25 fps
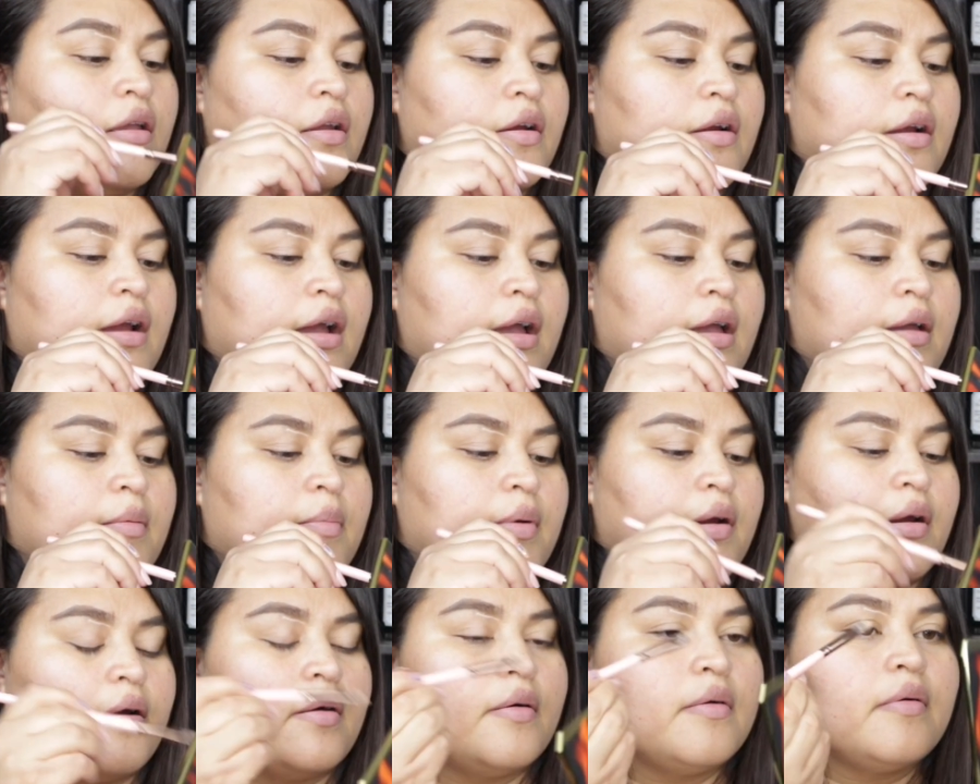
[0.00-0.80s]
your
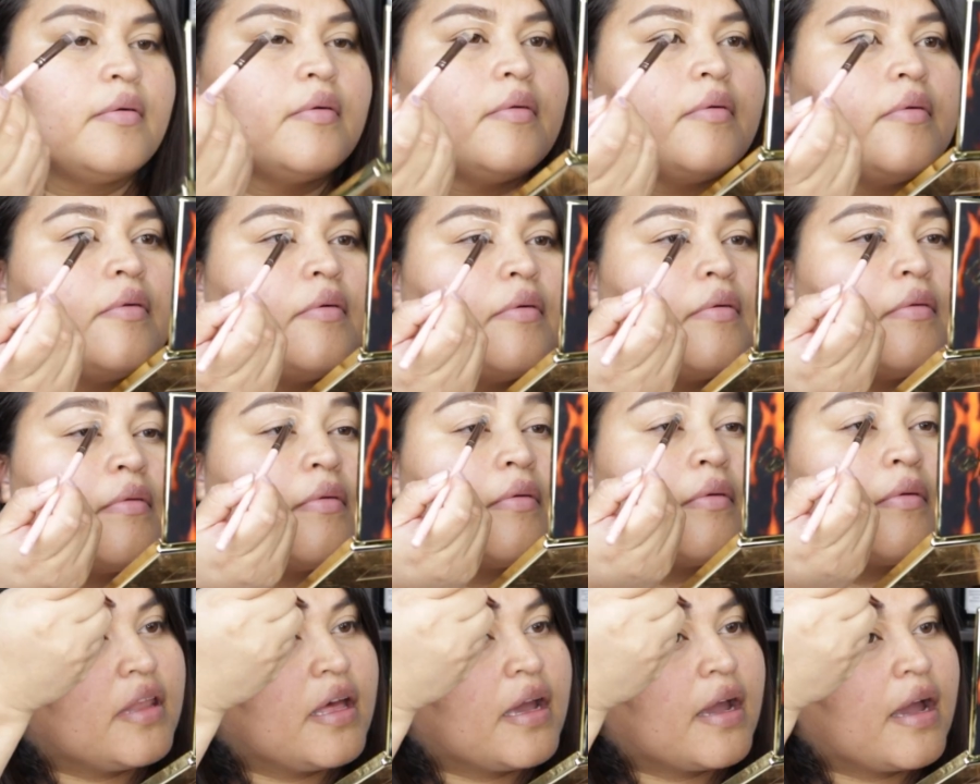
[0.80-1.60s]
eyebrow.
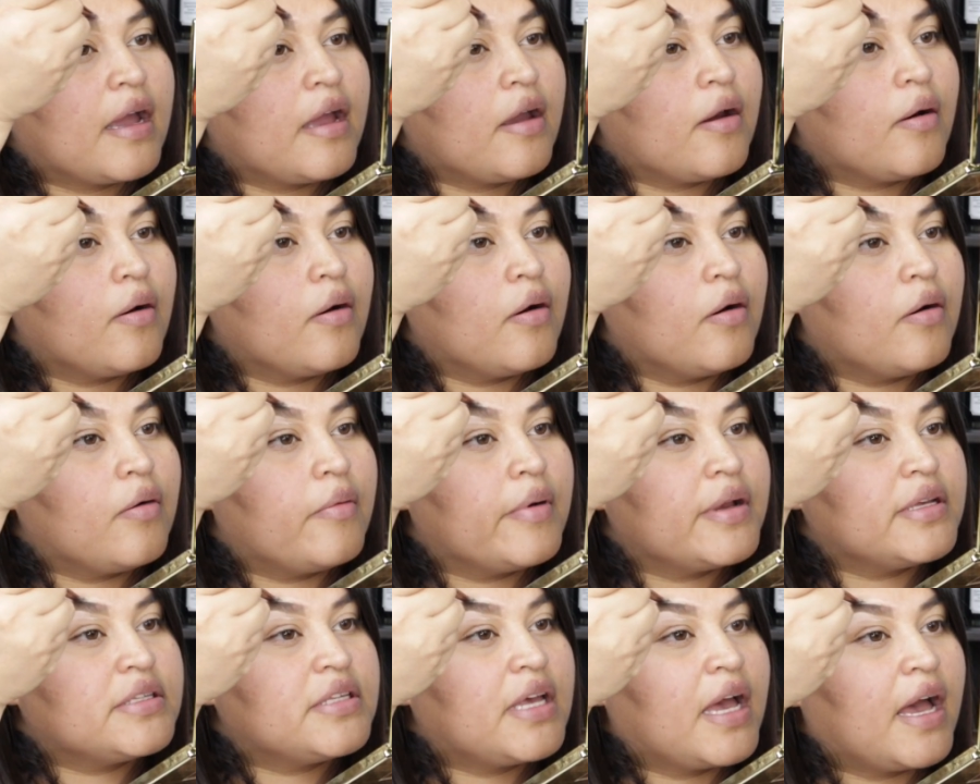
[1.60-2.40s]
I feel like I
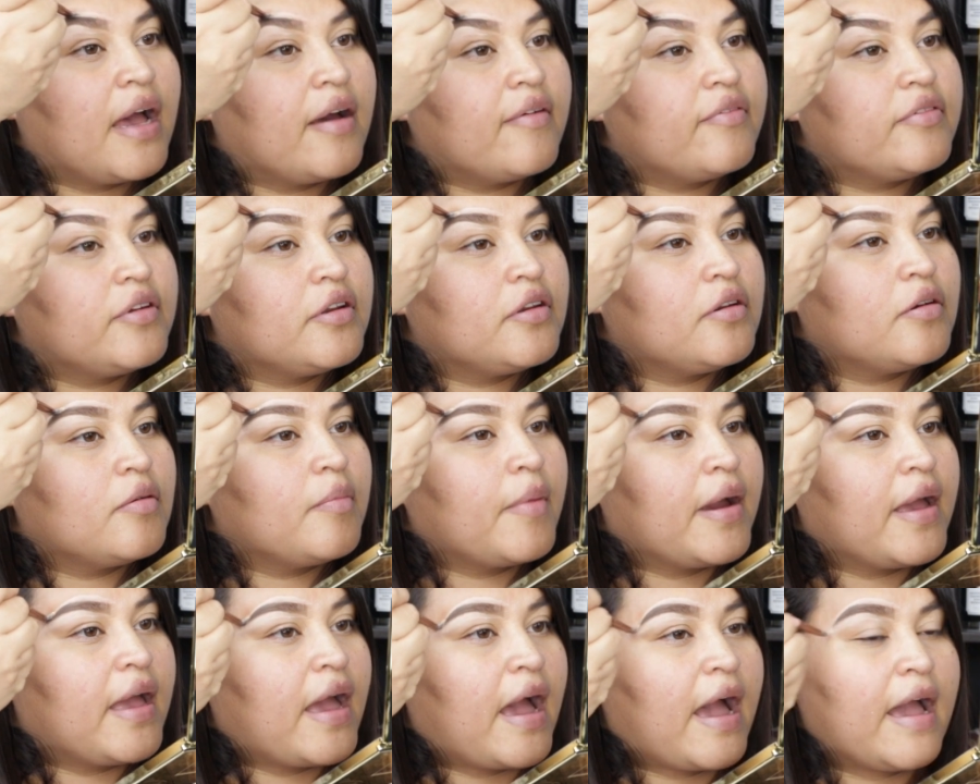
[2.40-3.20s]
always have to do
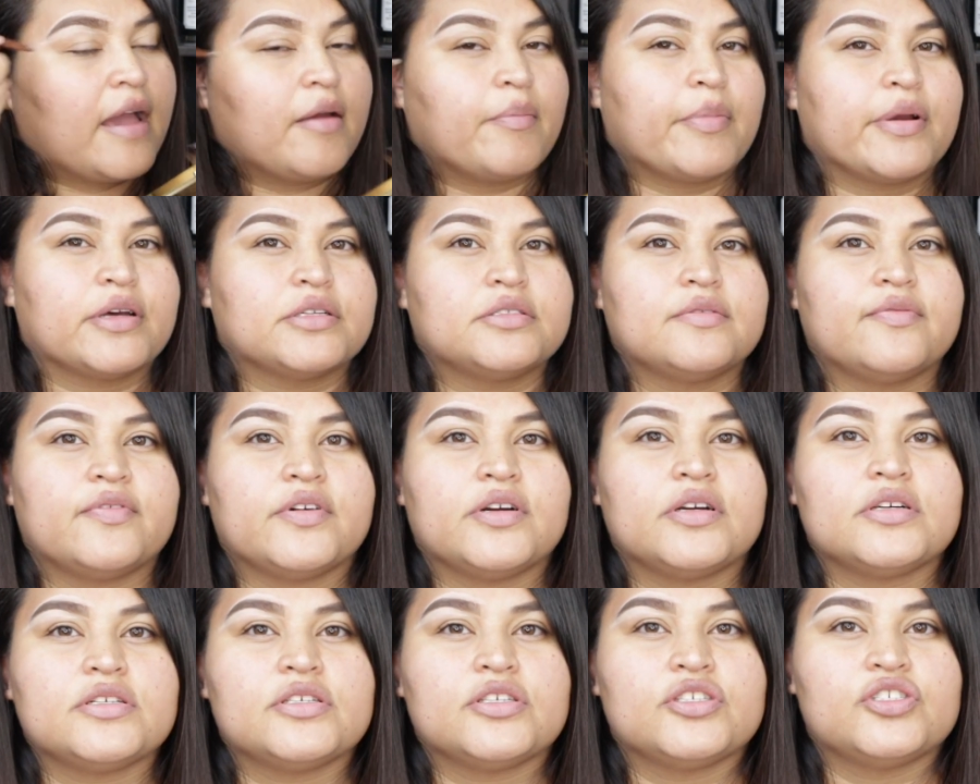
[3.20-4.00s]
my eyebrows
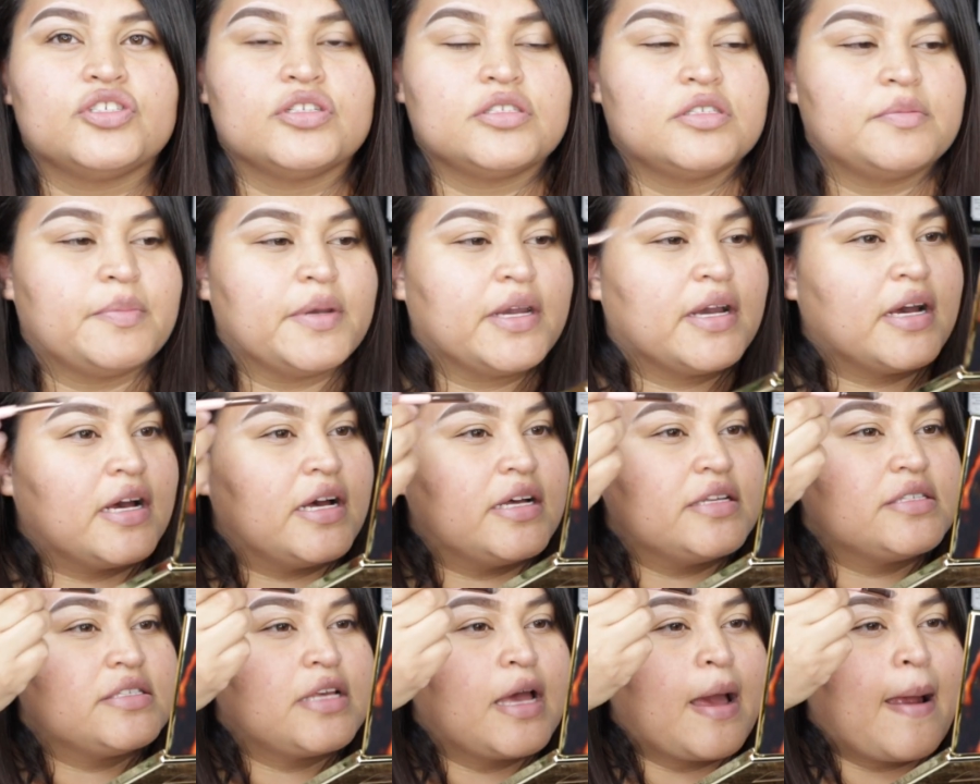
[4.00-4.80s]
first, just
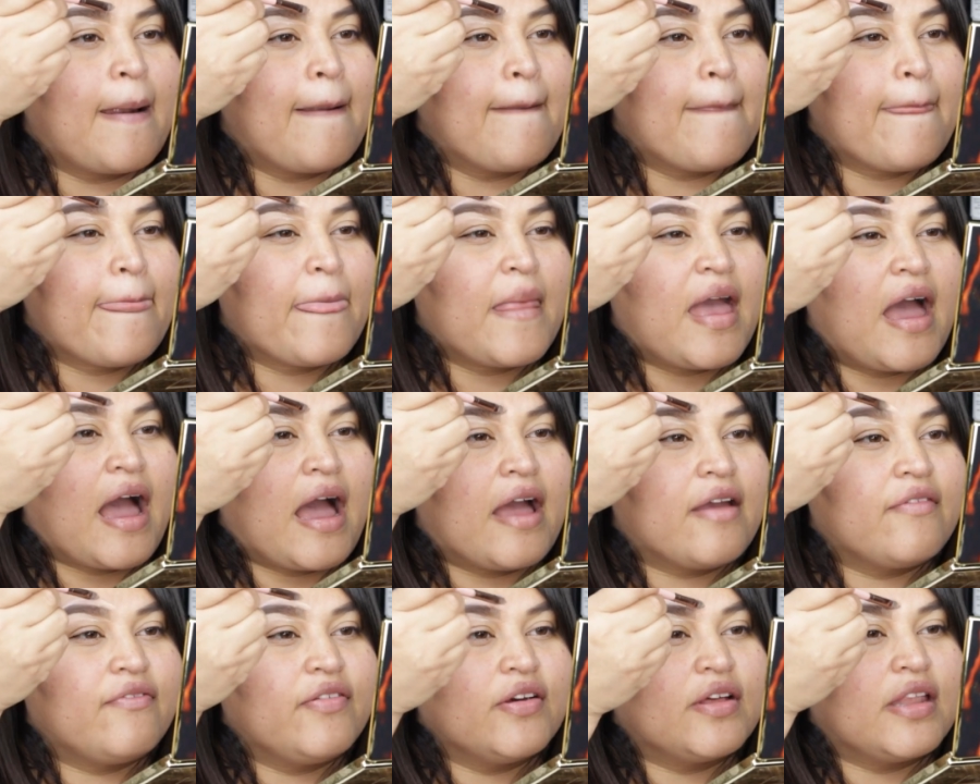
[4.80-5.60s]
because
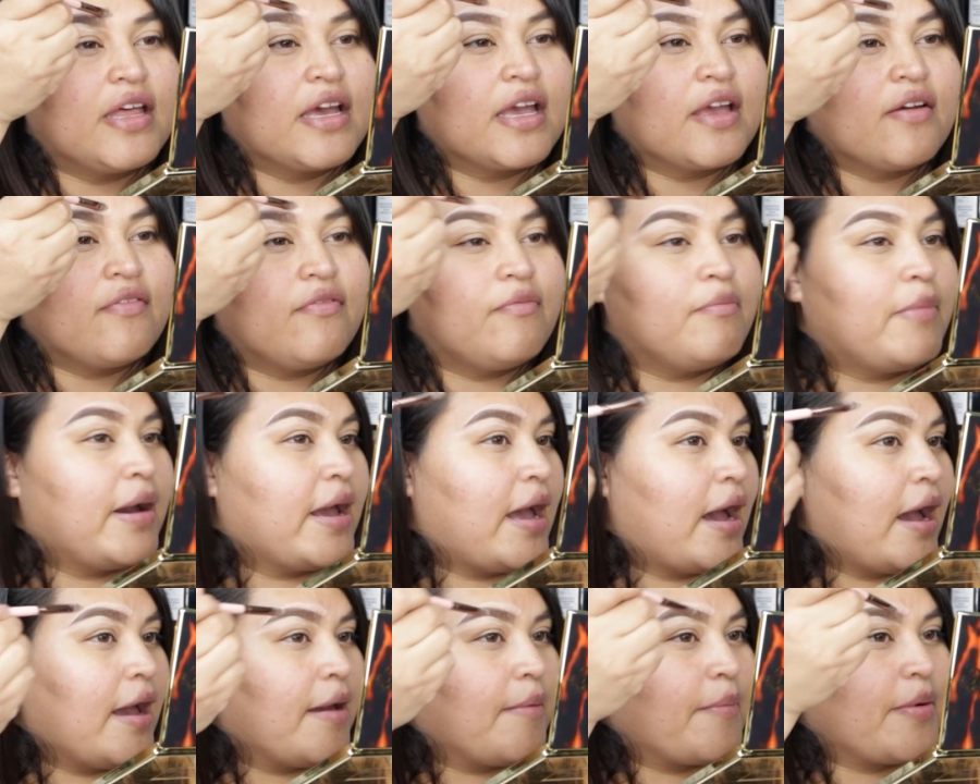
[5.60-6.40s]
I feel like if
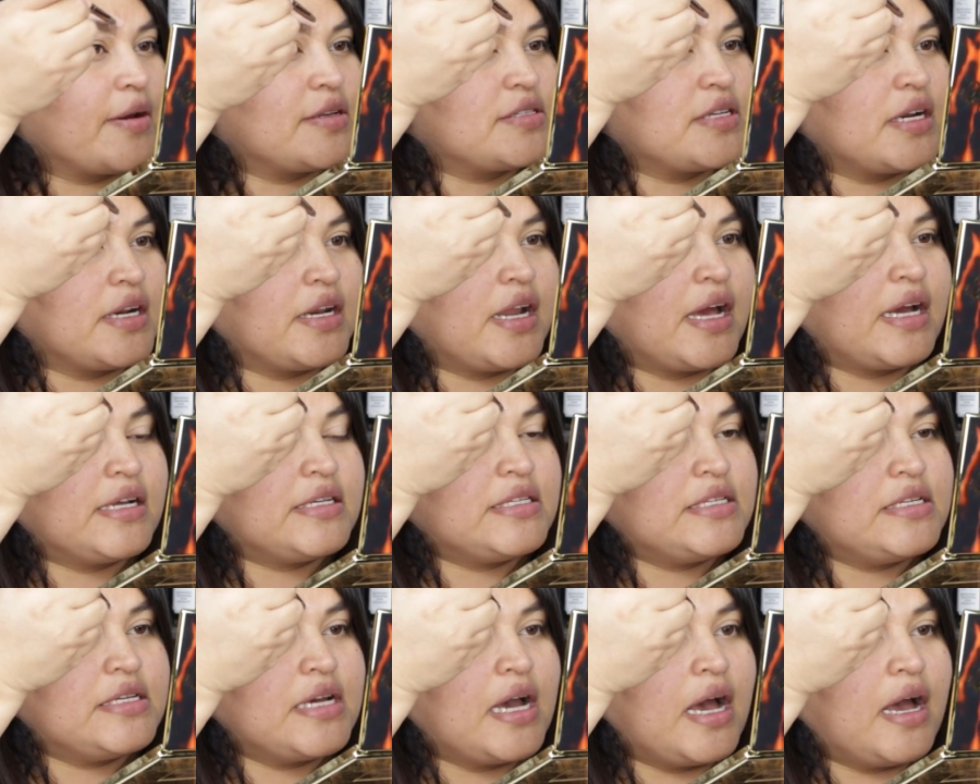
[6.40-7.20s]
my eyebrows are
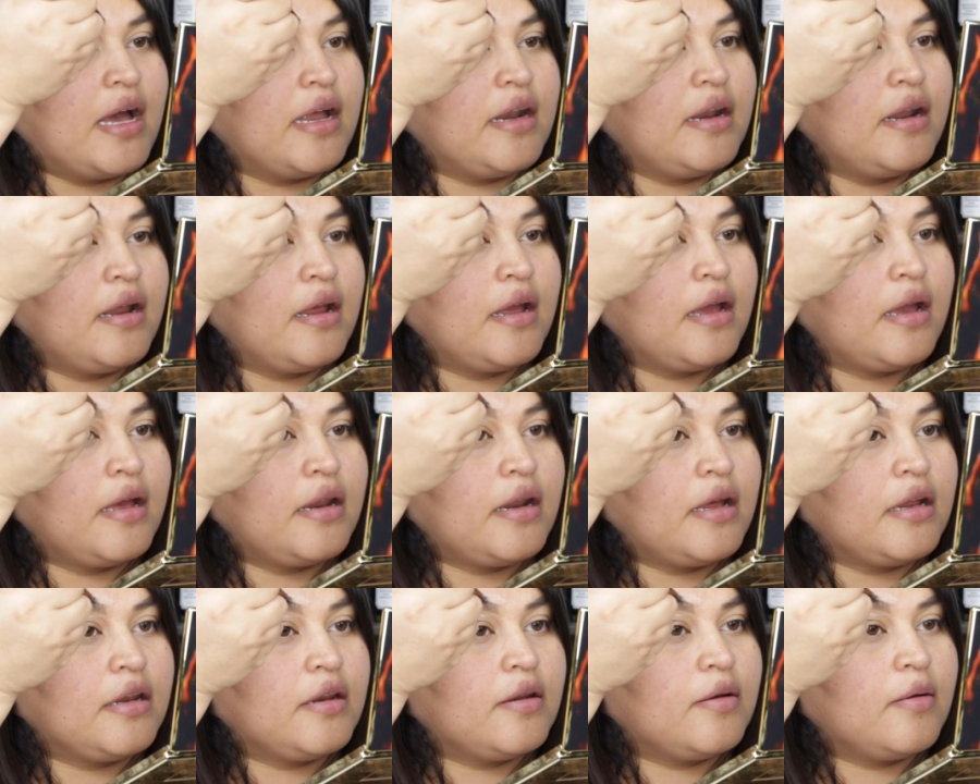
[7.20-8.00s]
not done
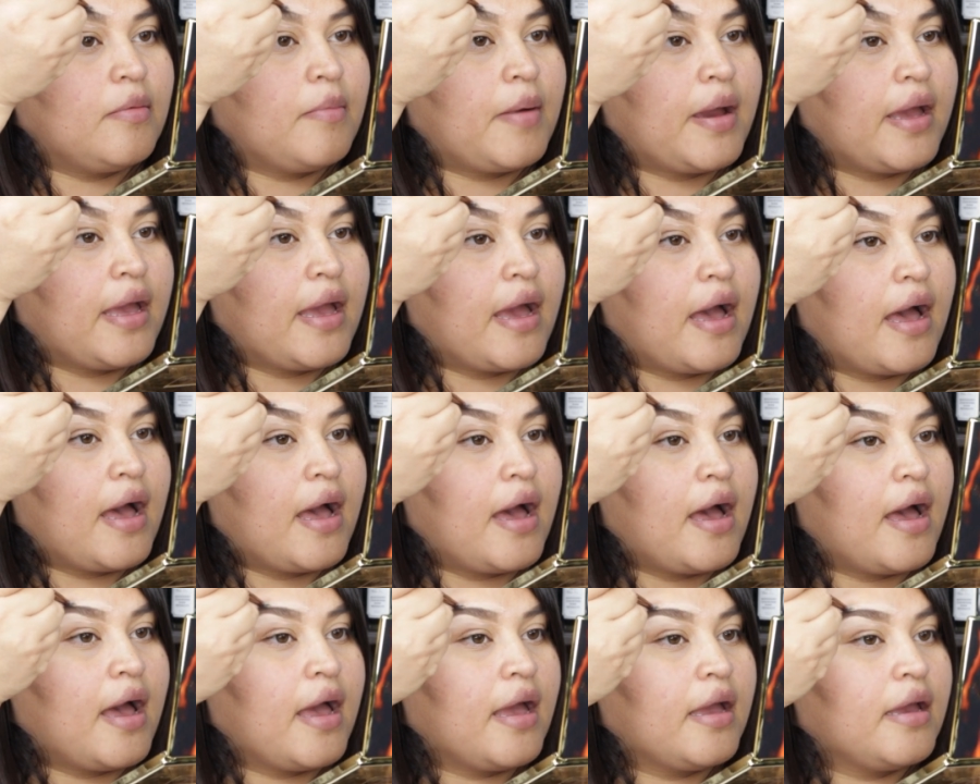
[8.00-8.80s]
and I do my
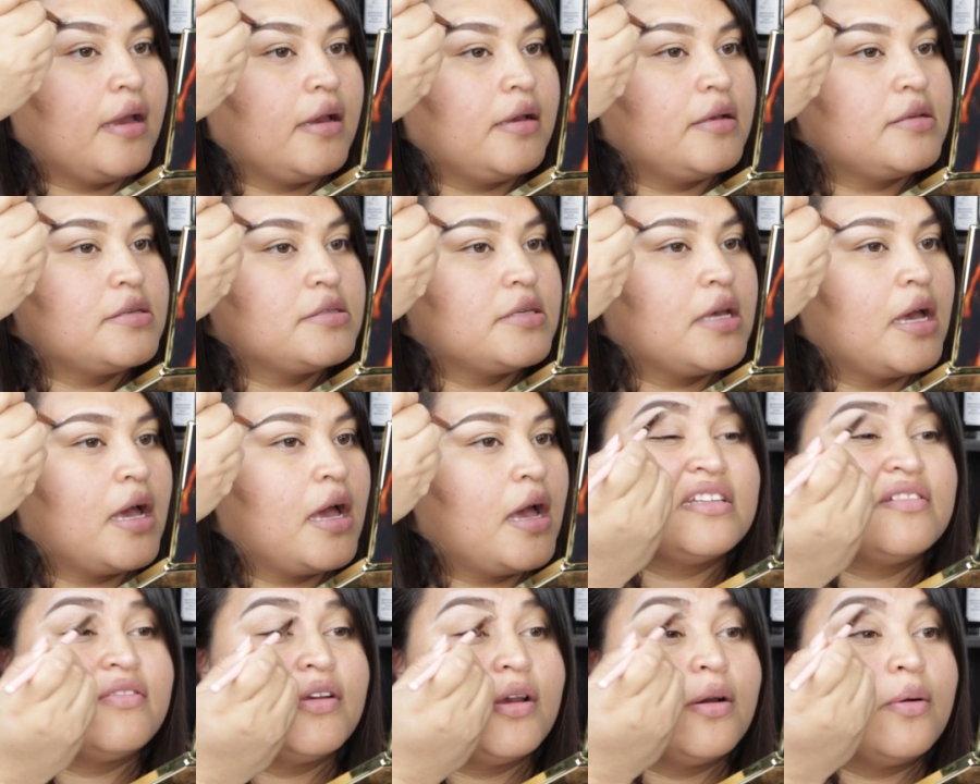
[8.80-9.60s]
eyes, I
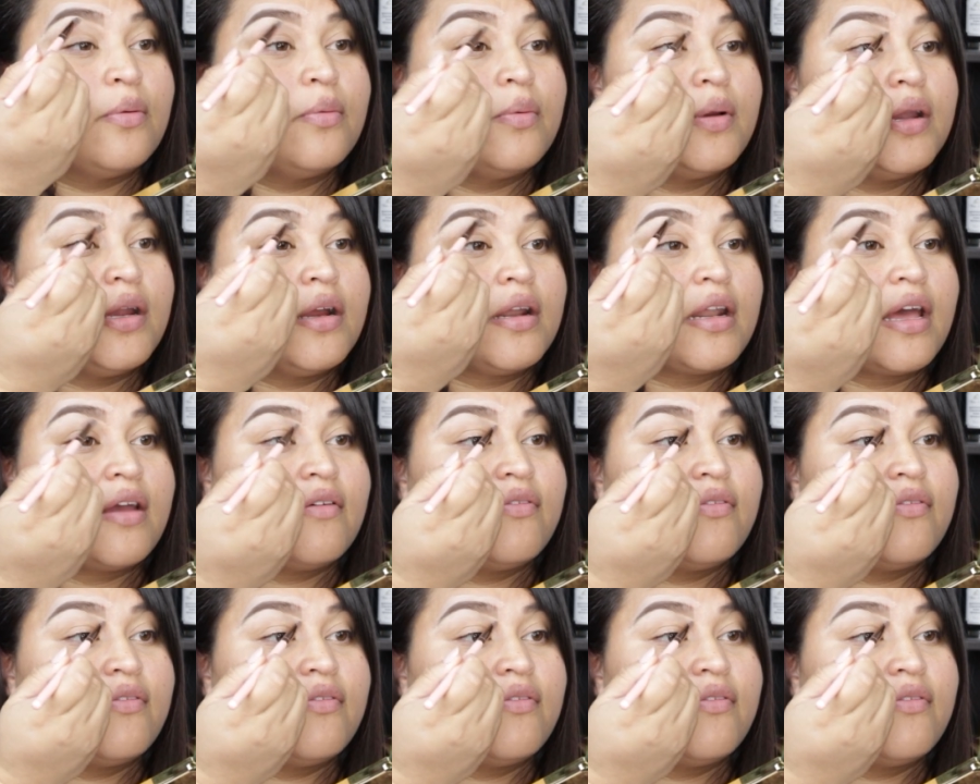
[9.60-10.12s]
just feel weird.